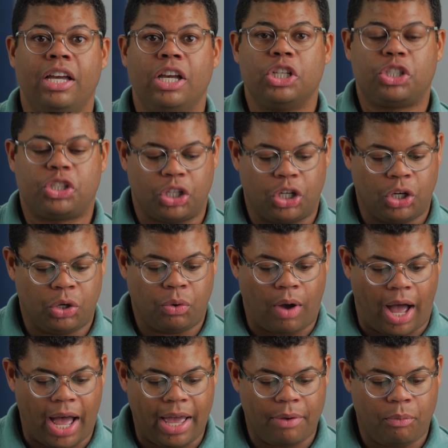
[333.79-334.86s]
So
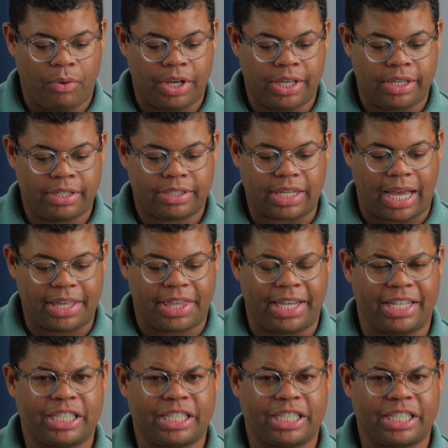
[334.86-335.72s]
I think,